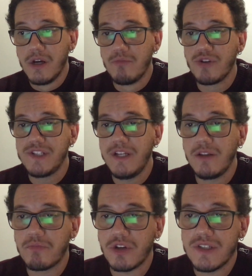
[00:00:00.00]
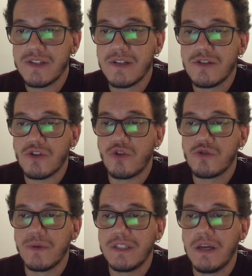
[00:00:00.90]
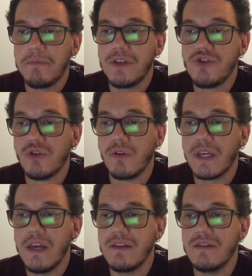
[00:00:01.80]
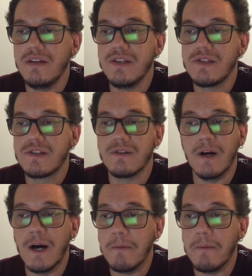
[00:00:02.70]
Brazilian Protestants also attempted to locate these